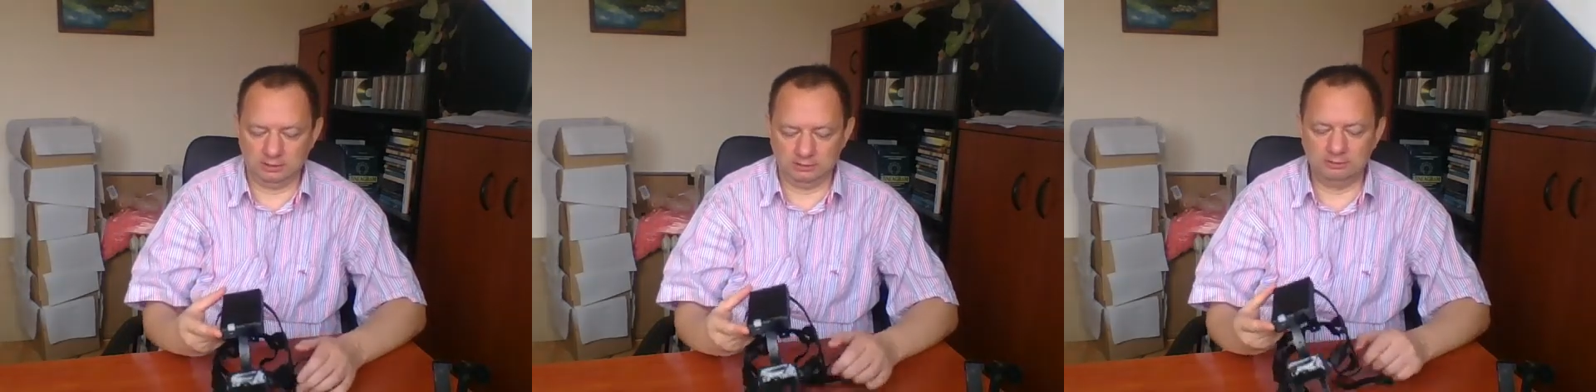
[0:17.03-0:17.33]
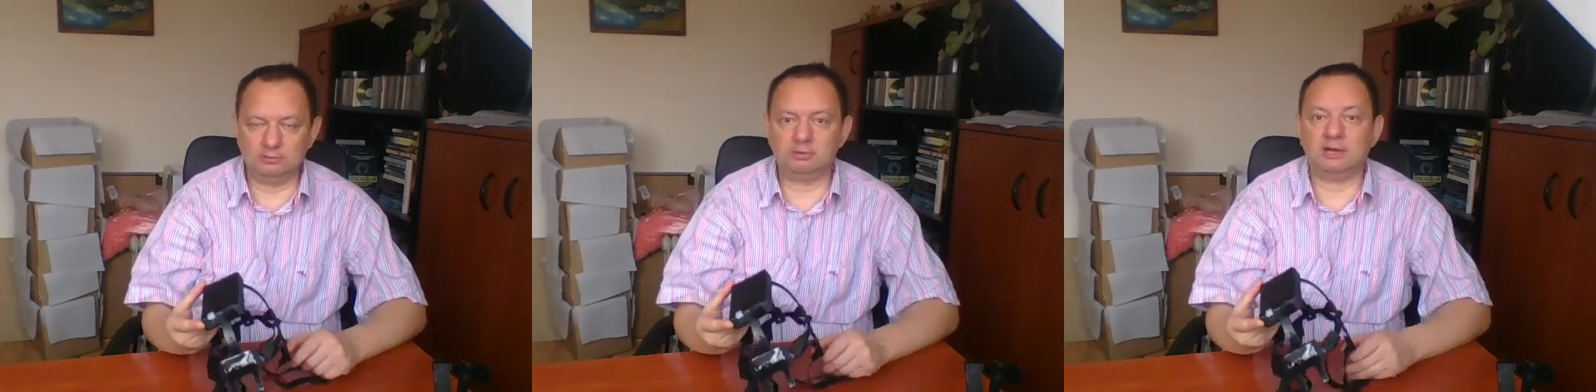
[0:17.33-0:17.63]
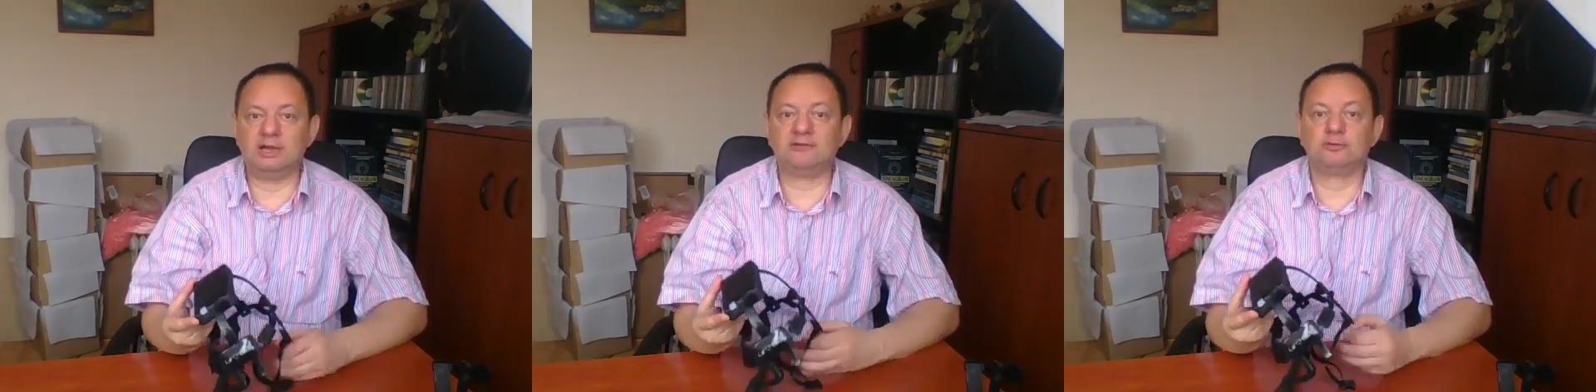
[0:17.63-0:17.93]
You
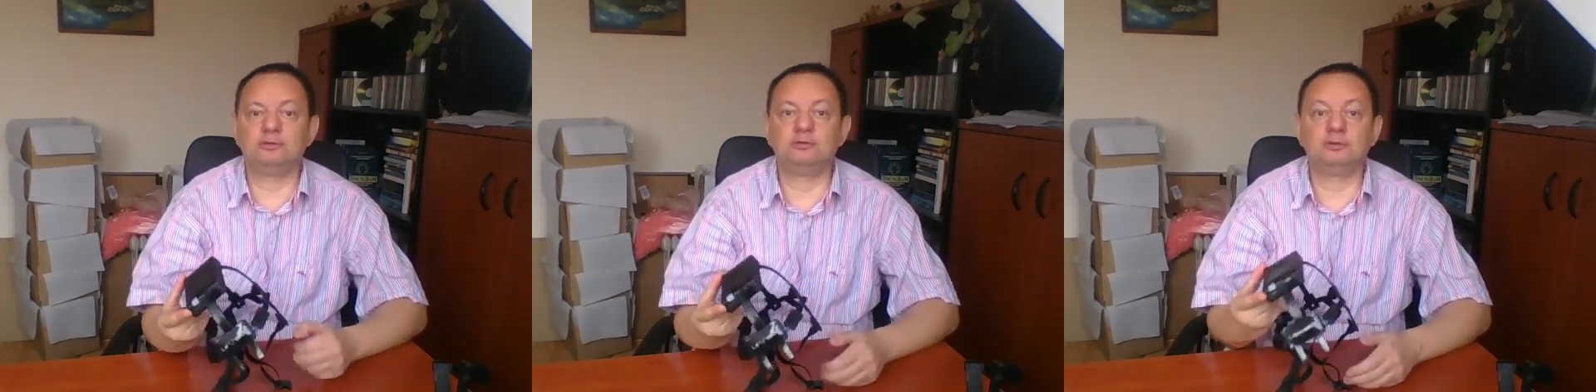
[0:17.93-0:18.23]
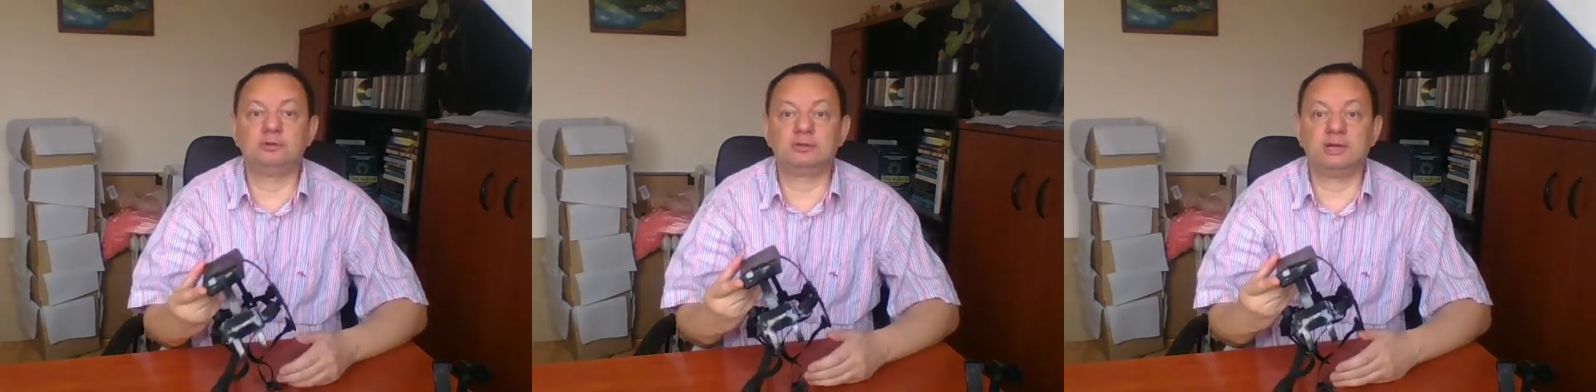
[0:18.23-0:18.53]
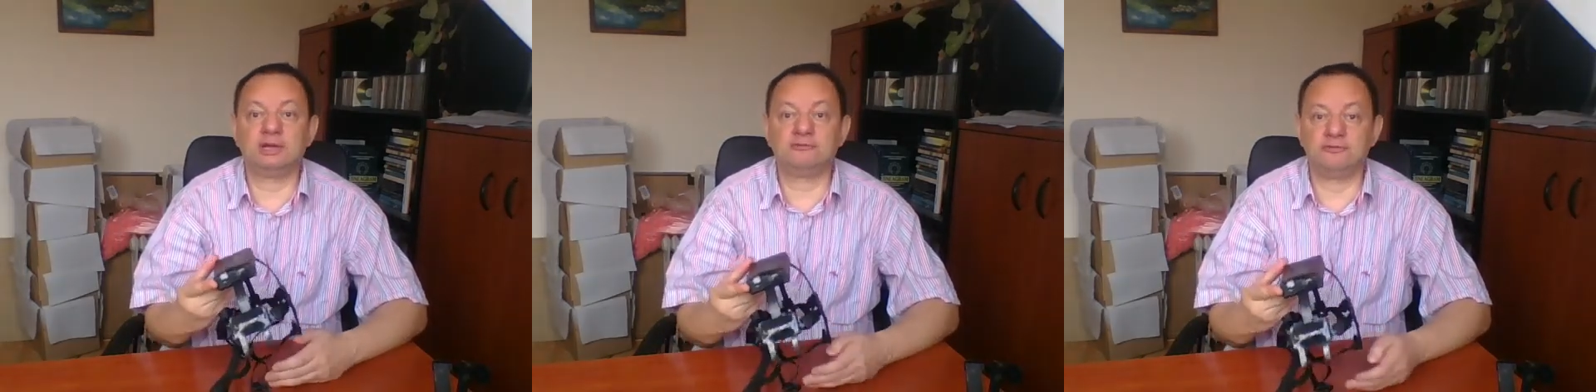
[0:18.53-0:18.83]
have to do
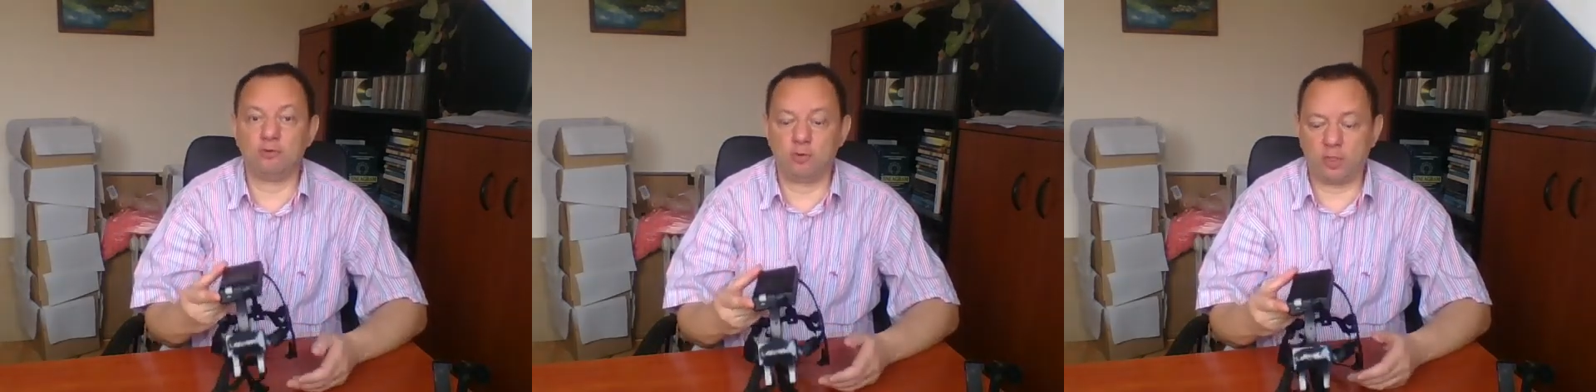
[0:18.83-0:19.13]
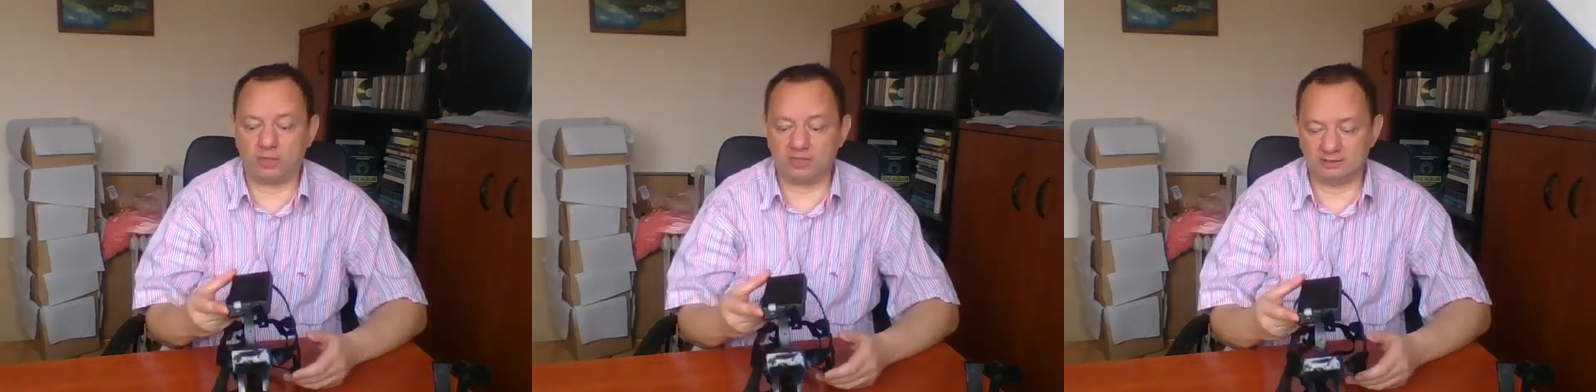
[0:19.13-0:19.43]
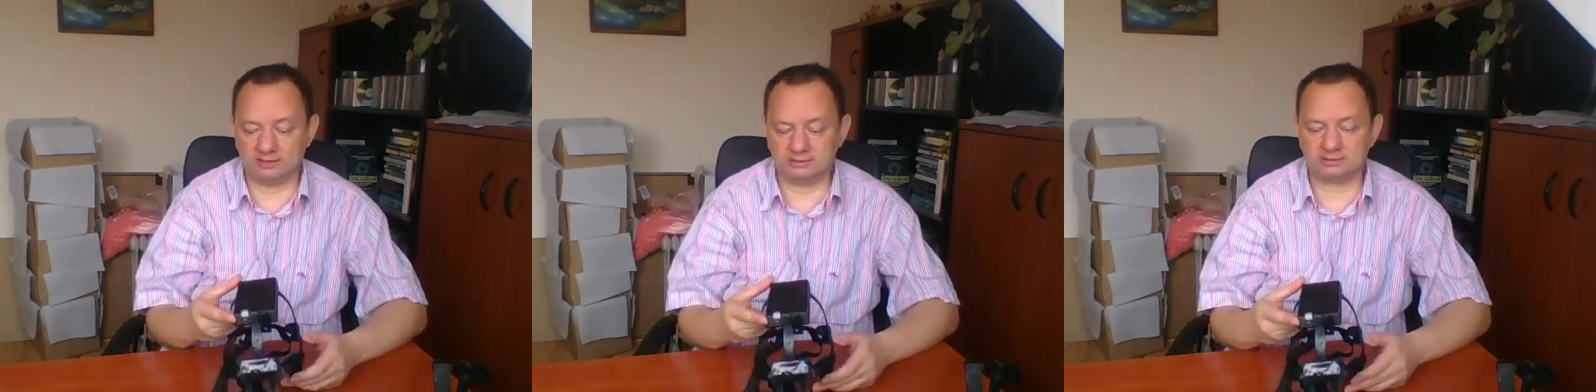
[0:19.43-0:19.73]
a few
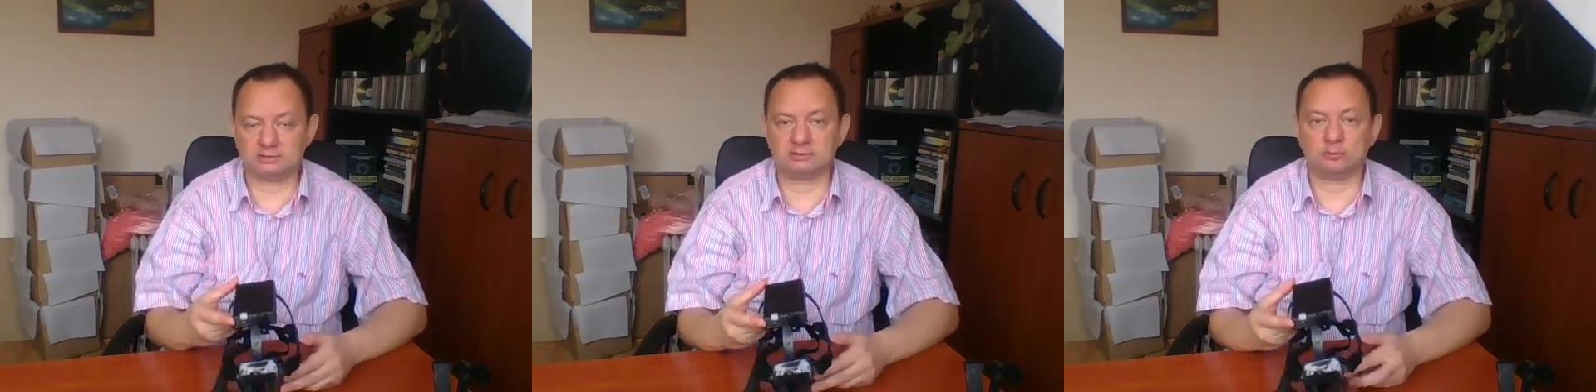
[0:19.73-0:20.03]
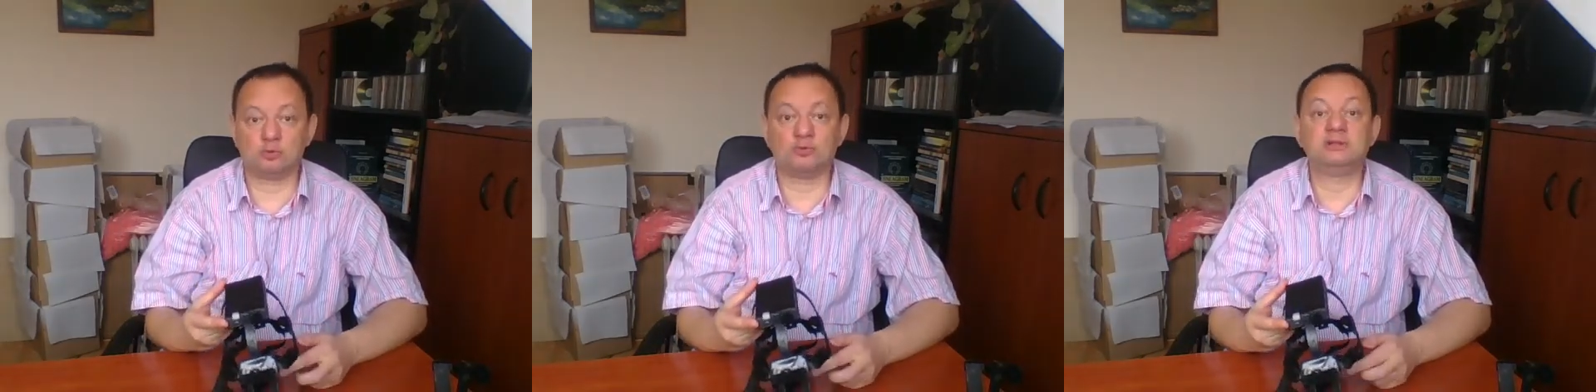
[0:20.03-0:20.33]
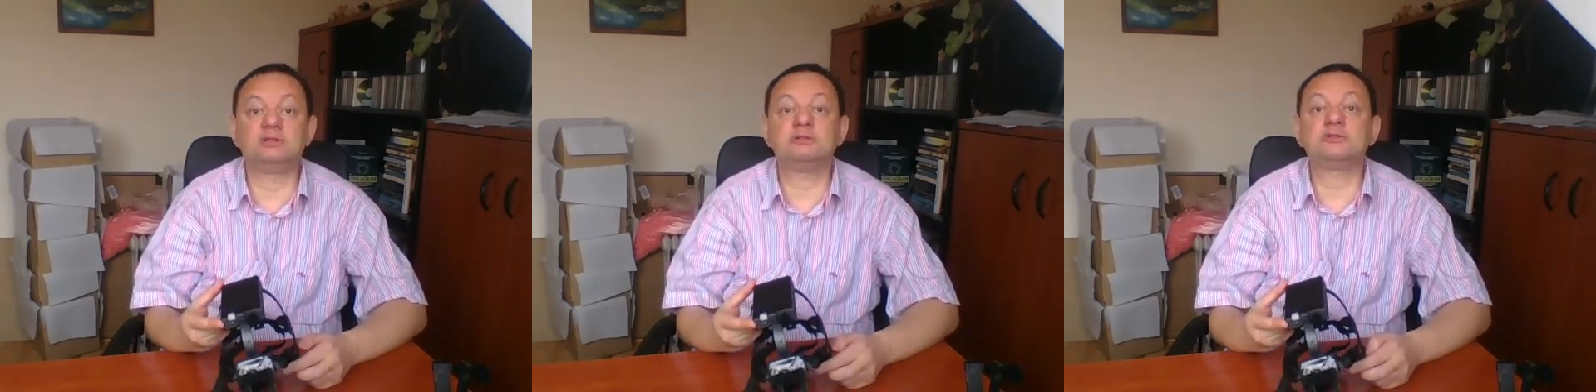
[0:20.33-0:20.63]
things with
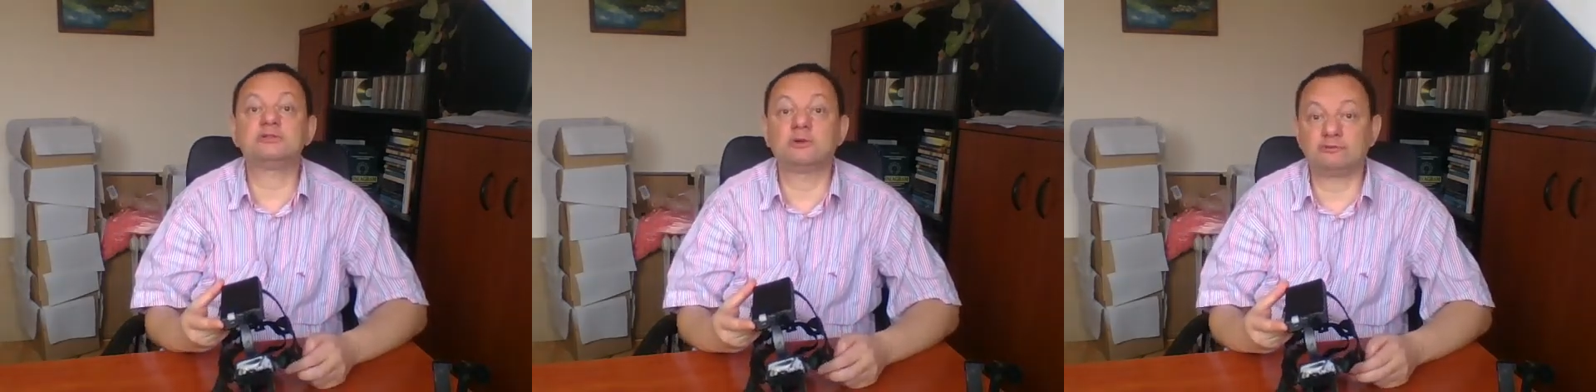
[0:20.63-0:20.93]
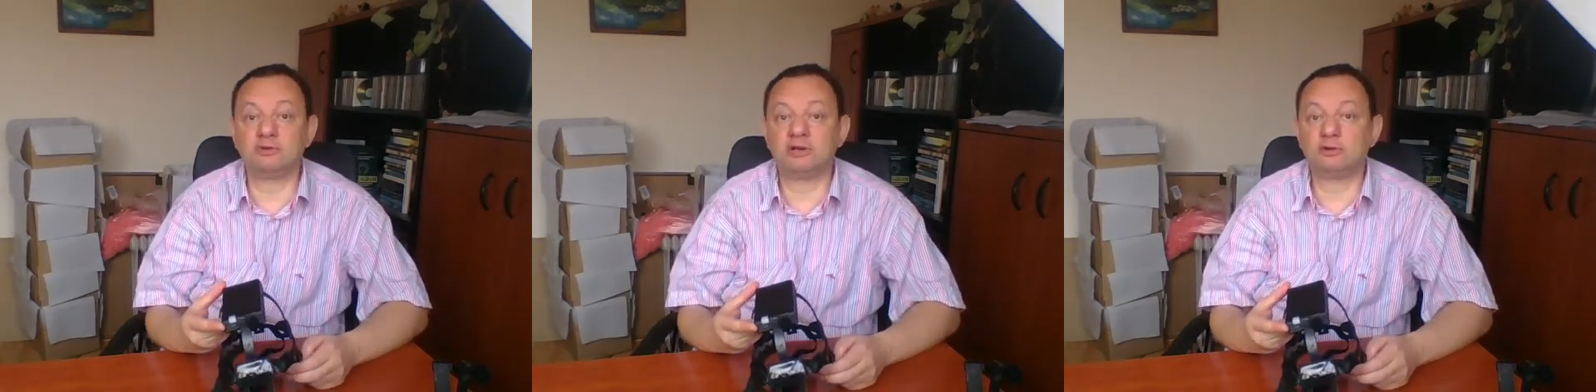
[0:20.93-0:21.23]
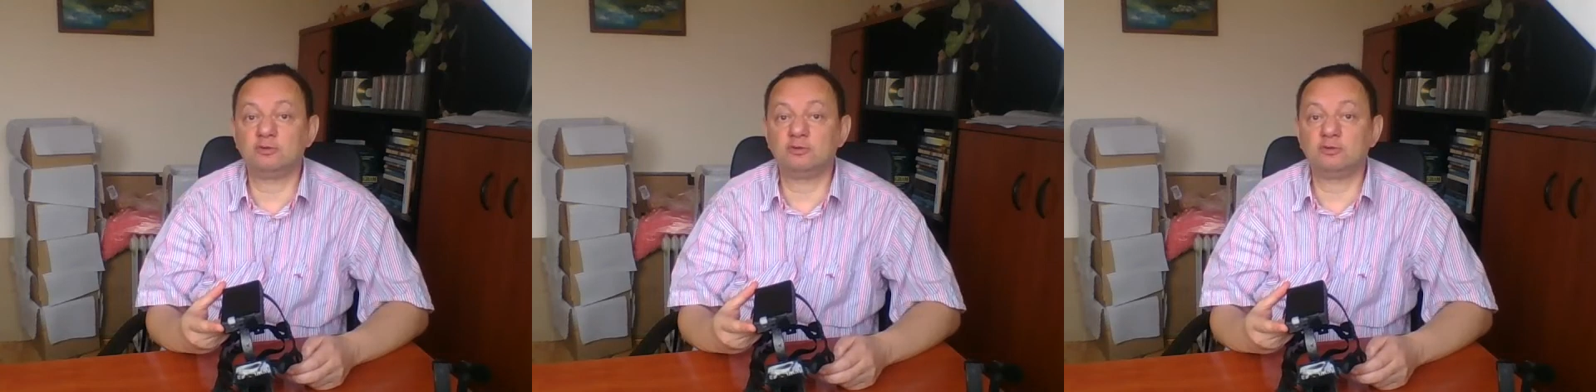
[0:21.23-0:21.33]
software,